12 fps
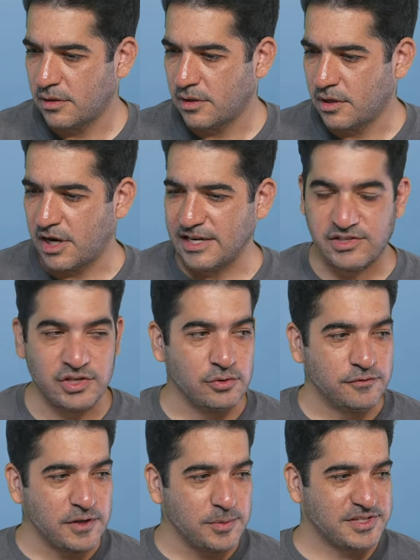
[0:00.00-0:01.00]
All right, so
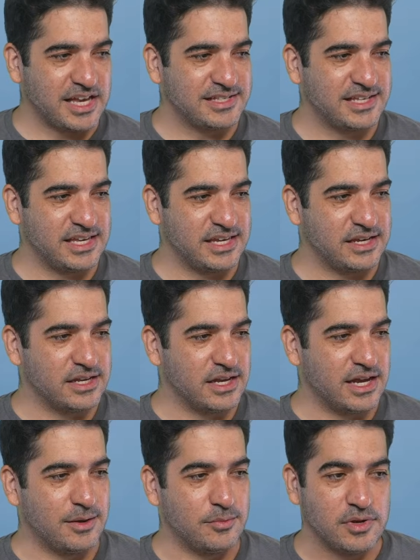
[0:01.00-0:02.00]
Philip is asking,
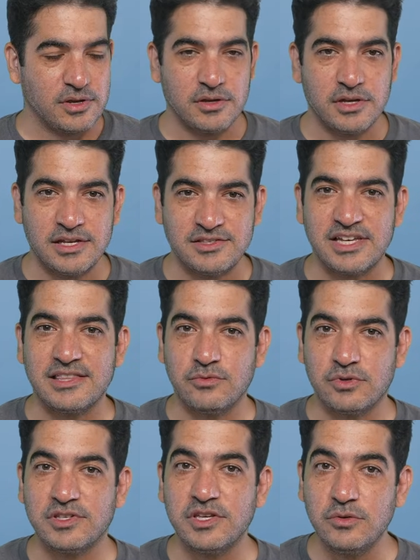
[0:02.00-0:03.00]
is saying there
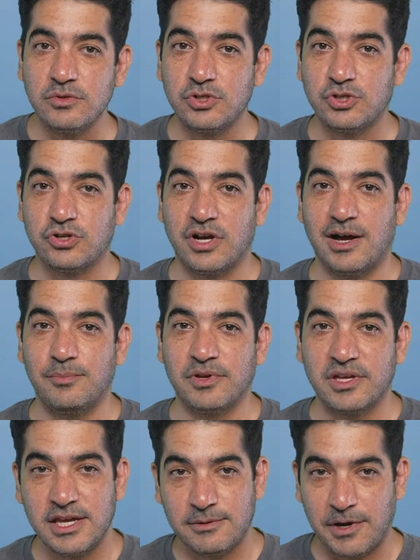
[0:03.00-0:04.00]
was a huge drop
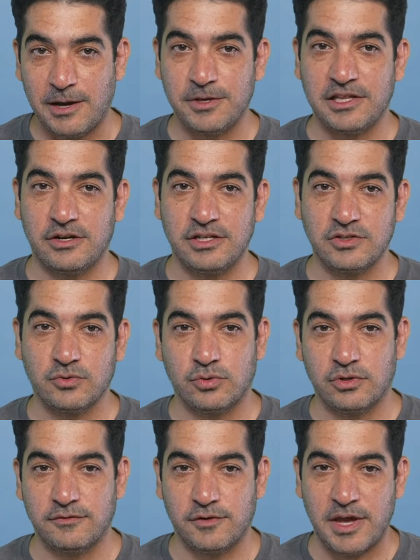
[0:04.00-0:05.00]
in popularity score
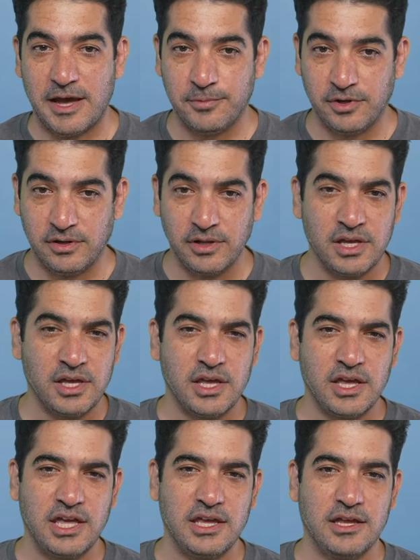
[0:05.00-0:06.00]
from Apple,
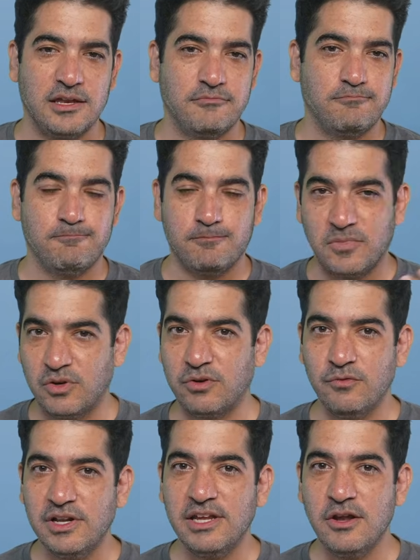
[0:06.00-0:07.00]
and no one
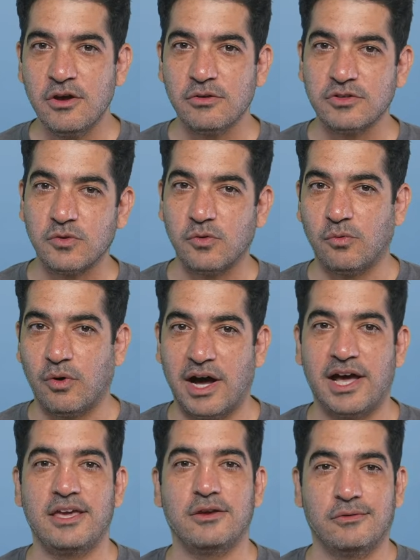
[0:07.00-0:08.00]
really knows
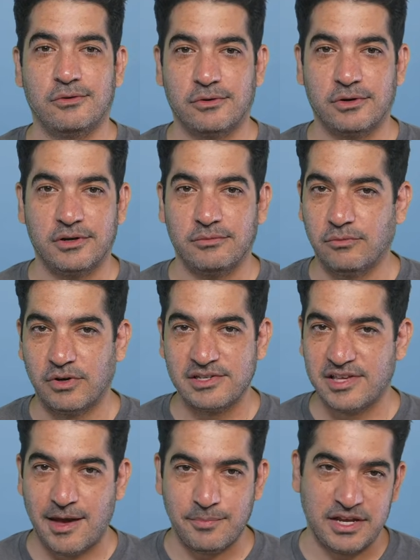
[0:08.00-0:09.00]
why or what is
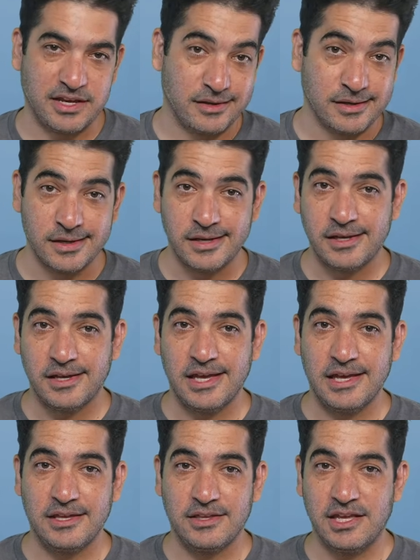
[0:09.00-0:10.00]
happening,
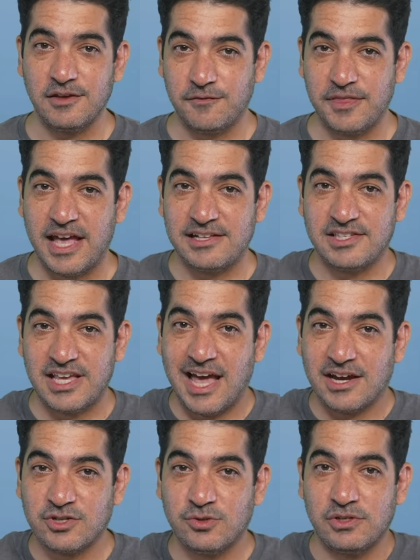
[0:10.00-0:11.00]
and if that's
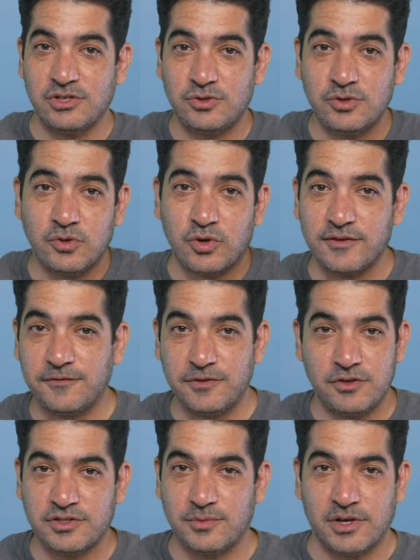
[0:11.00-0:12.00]
actually true or if
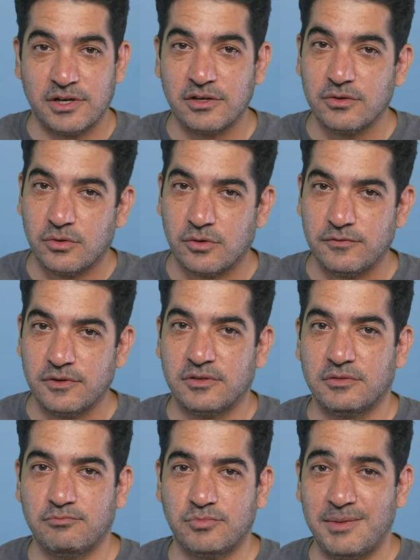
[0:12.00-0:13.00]
there's a bug or
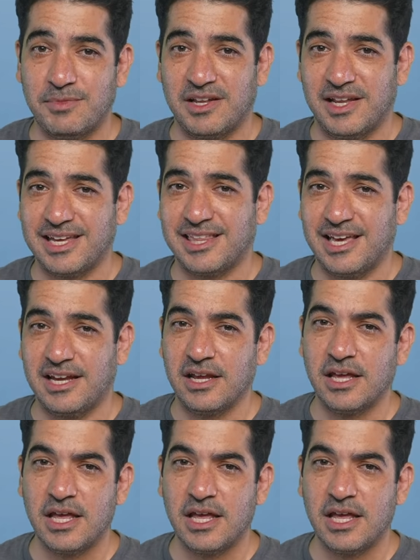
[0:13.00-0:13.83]
something like that.